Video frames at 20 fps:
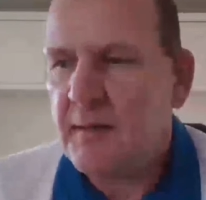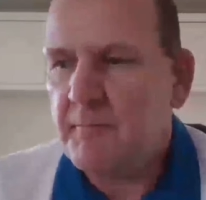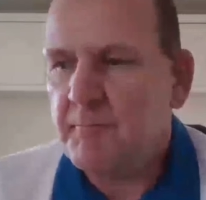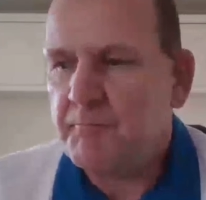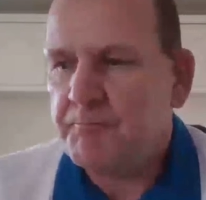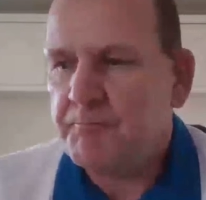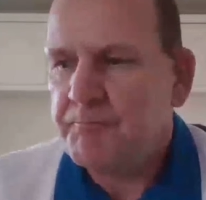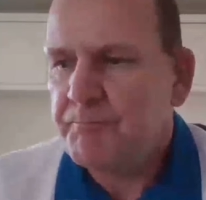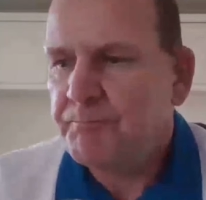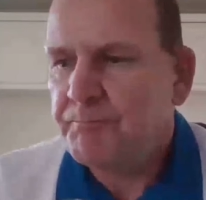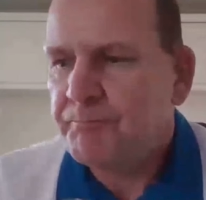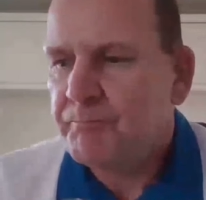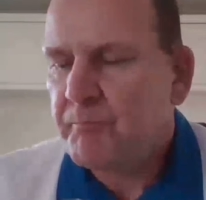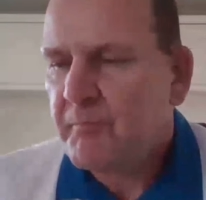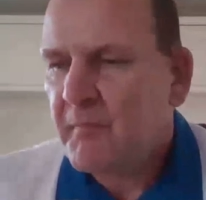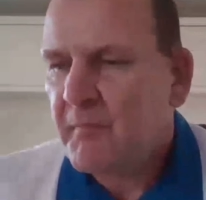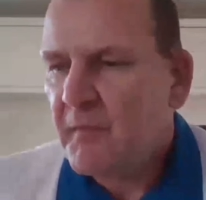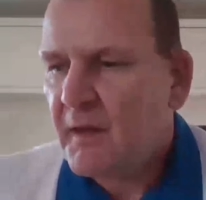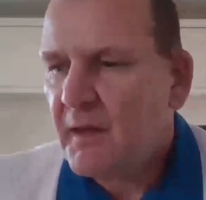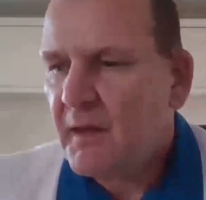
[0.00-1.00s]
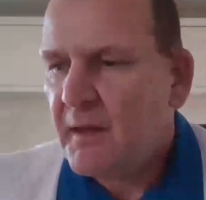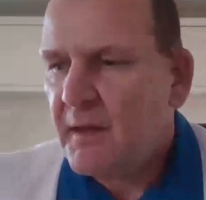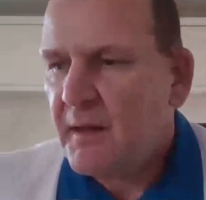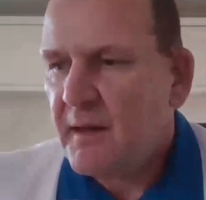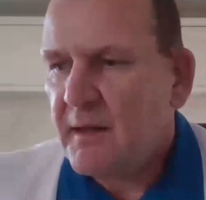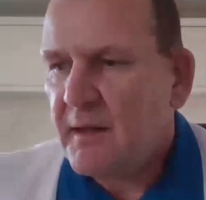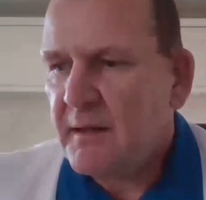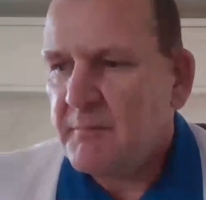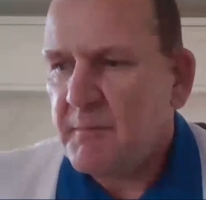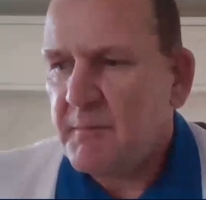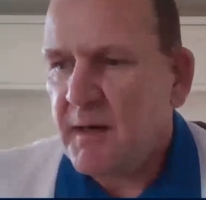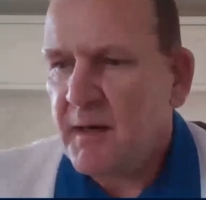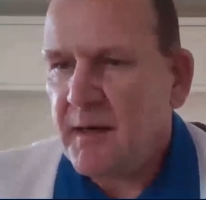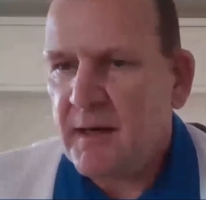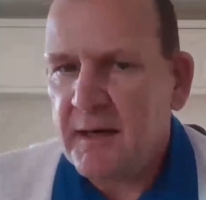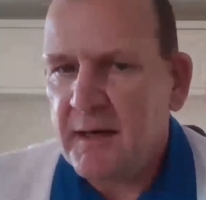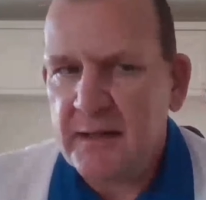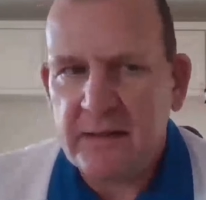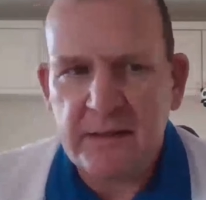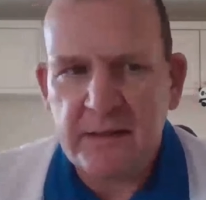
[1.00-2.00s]
In
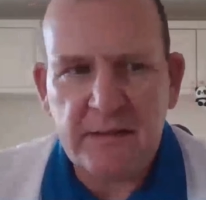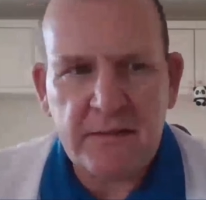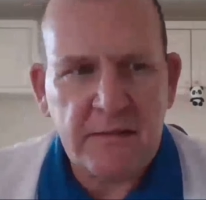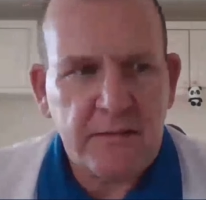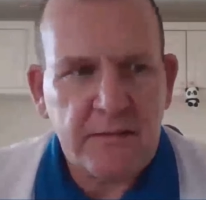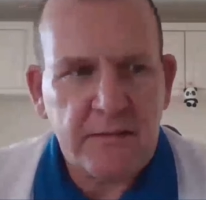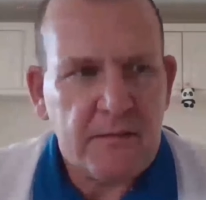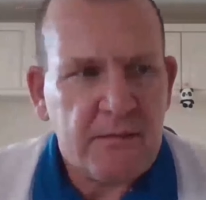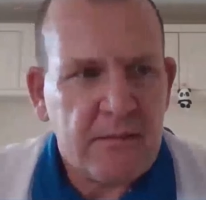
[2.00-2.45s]
my